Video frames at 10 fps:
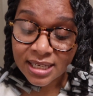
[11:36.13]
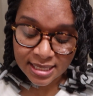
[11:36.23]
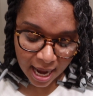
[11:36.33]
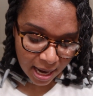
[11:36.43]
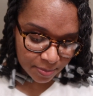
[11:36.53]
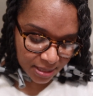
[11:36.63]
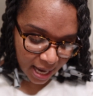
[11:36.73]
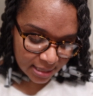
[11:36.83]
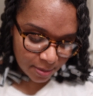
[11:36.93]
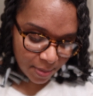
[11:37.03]
a dime
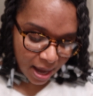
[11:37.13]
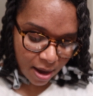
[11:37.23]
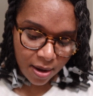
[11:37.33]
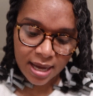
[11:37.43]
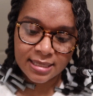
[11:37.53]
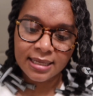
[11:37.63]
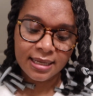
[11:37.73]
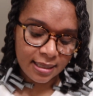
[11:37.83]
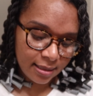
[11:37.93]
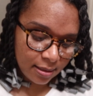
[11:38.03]
size amount. I
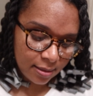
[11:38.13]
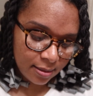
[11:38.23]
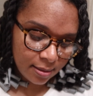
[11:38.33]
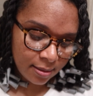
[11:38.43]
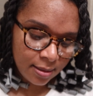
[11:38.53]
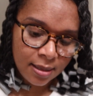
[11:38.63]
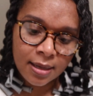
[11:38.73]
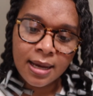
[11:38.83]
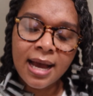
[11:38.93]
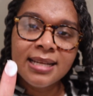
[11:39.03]
did
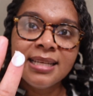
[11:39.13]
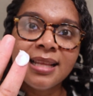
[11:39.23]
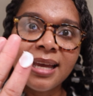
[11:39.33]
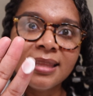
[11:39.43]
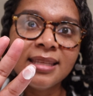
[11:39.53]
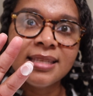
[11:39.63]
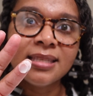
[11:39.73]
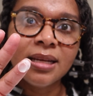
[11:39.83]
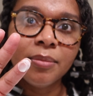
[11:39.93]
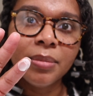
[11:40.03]
like
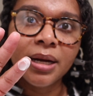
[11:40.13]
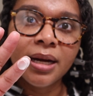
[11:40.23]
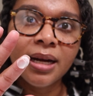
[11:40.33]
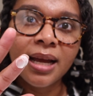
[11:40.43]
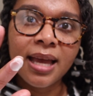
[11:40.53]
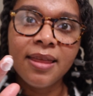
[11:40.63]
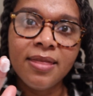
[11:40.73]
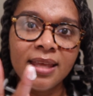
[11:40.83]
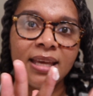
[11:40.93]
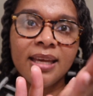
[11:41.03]
this number
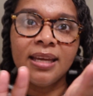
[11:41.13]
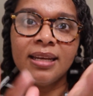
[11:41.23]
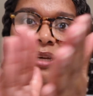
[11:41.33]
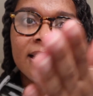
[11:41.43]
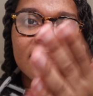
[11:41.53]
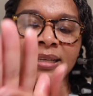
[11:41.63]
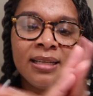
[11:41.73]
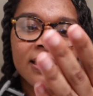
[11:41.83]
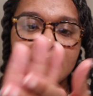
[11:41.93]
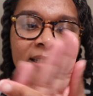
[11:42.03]
and then
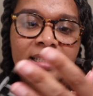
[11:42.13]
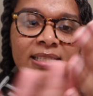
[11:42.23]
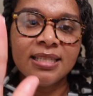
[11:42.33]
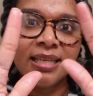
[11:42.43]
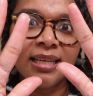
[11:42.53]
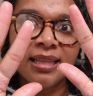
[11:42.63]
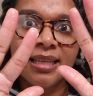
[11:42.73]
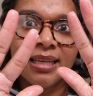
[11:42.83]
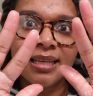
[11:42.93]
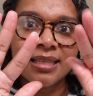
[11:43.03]
just did
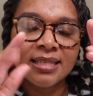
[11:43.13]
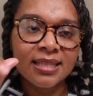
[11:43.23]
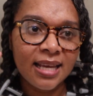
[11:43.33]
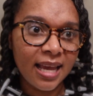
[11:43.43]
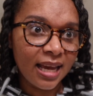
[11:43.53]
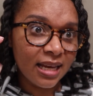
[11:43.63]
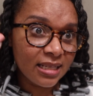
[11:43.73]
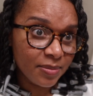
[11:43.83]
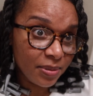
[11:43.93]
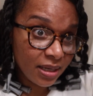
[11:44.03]
this
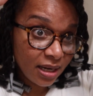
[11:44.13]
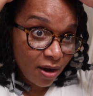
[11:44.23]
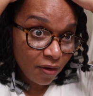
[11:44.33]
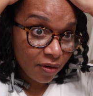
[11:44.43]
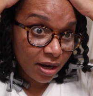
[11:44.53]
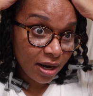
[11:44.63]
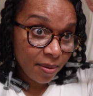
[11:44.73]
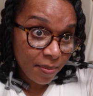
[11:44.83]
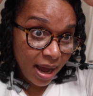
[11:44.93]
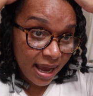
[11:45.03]
and put it
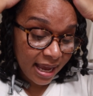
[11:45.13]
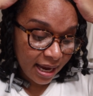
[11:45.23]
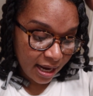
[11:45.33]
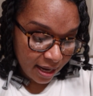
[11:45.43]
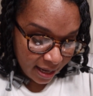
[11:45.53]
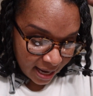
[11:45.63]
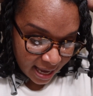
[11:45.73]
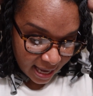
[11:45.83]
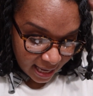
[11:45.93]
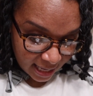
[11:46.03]
over my hair.
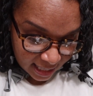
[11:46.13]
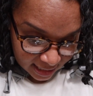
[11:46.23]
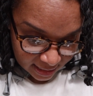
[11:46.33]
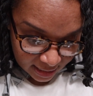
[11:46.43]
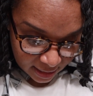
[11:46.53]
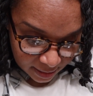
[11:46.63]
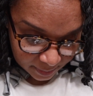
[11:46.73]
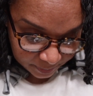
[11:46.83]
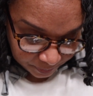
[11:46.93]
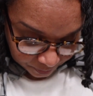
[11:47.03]

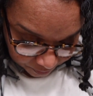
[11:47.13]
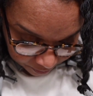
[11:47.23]
And